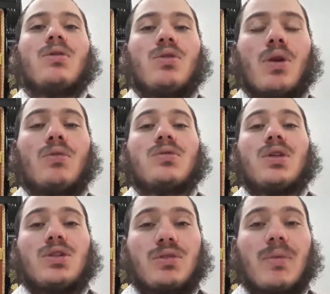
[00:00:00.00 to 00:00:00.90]
you don't
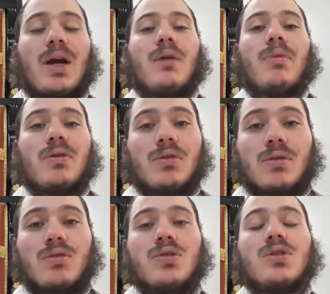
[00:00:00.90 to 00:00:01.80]
say shema,
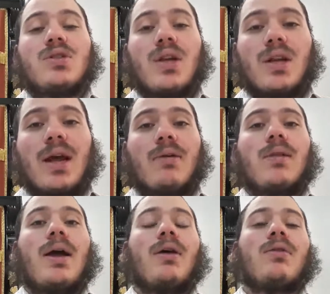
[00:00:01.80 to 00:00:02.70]
but you should say it out
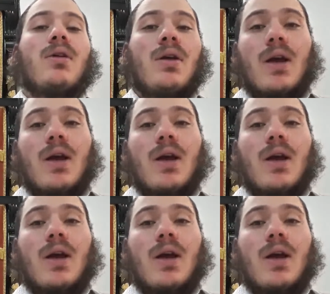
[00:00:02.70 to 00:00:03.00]
loud.